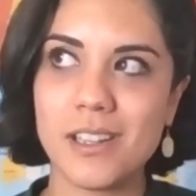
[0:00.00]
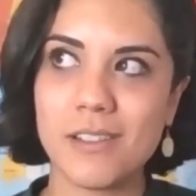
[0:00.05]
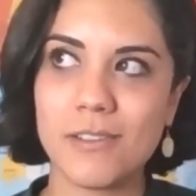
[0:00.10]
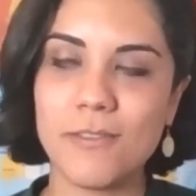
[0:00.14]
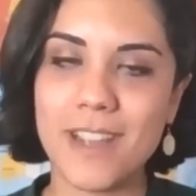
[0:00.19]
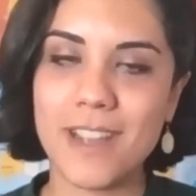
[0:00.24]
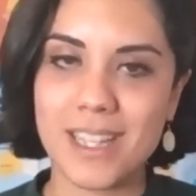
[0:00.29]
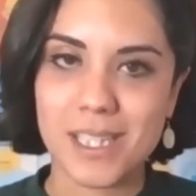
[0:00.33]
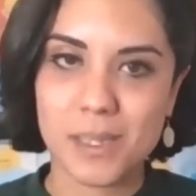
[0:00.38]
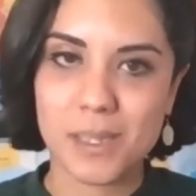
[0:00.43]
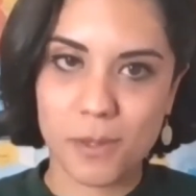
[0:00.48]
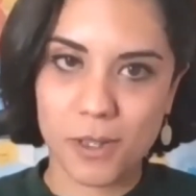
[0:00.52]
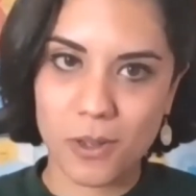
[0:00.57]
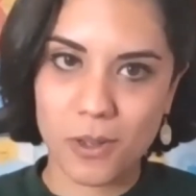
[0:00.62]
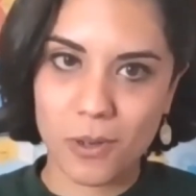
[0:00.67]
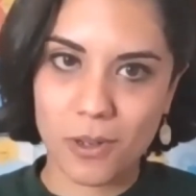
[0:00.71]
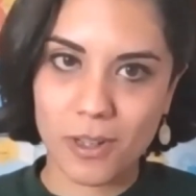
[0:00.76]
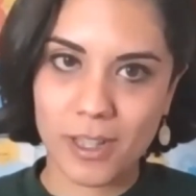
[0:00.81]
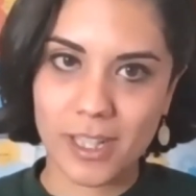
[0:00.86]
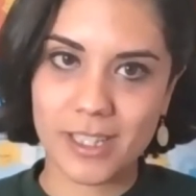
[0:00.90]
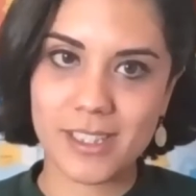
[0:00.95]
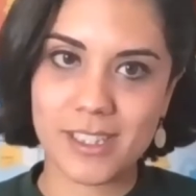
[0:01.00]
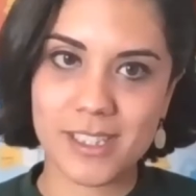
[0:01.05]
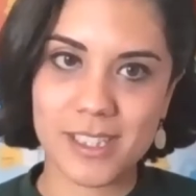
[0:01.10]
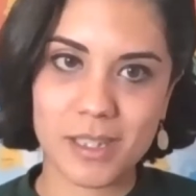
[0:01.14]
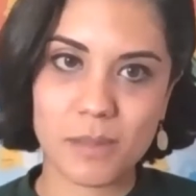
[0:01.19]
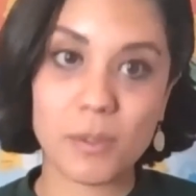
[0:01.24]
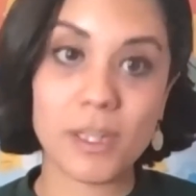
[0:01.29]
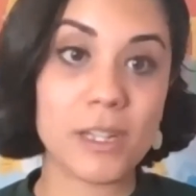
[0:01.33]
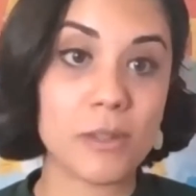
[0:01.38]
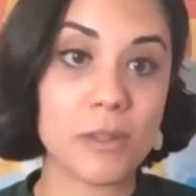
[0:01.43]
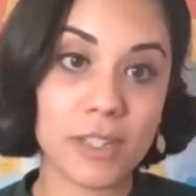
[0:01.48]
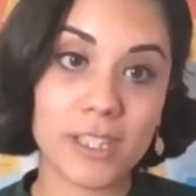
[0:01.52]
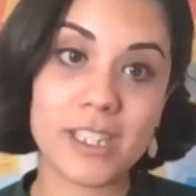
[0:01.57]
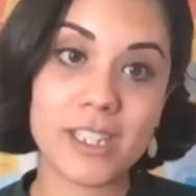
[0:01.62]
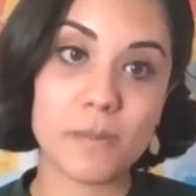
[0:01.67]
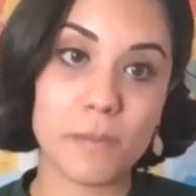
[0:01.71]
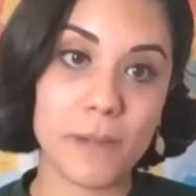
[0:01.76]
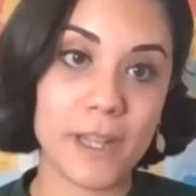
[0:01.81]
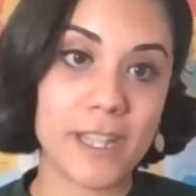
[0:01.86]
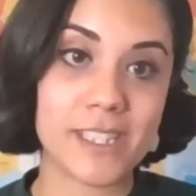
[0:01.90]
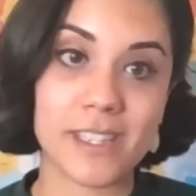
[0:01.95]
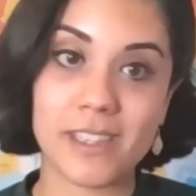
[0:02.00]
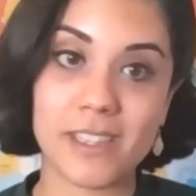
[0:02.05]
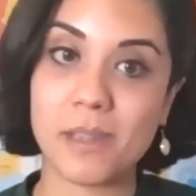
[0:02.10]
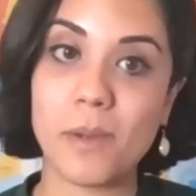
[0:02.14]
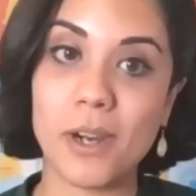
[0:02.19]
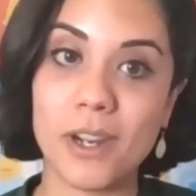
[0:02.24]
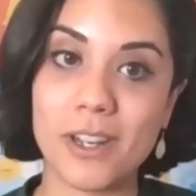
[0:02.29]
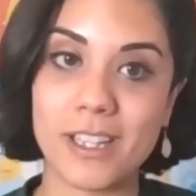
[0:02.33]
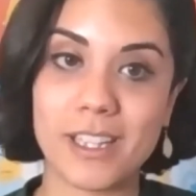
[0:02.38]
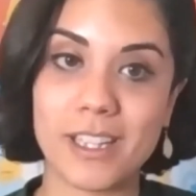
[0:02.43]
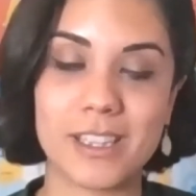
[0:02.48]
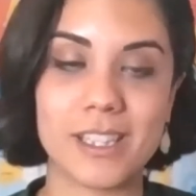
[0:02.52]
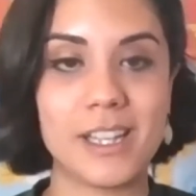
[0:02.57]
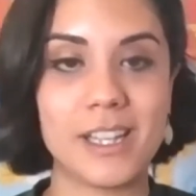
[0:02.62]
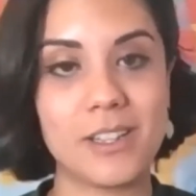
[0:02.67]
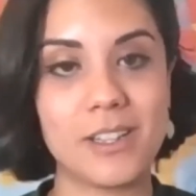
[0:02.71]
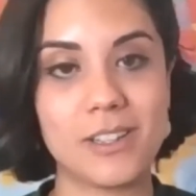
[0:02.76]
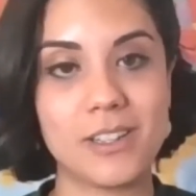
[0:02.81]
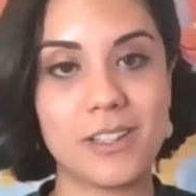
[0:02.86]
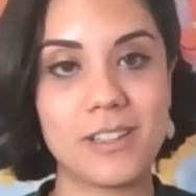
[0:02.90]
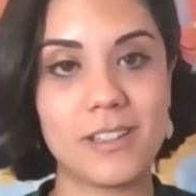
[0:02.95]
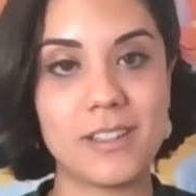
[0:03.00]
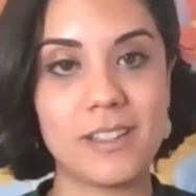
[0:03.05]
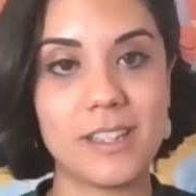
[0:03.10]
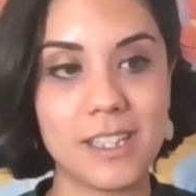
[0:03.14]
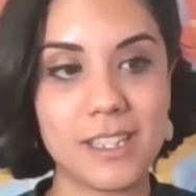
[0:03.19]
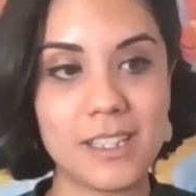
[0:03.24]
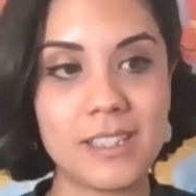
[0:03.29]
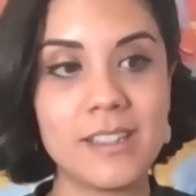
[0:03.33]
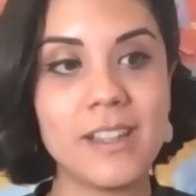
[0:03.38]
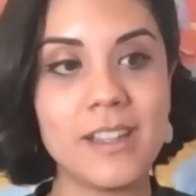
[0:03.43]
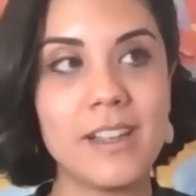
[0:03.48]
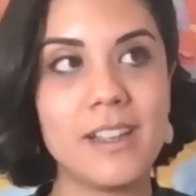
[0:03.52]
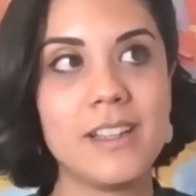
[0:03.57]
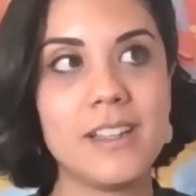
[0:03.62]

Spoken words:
Facebook oriented, but it really depends on the market that you're in.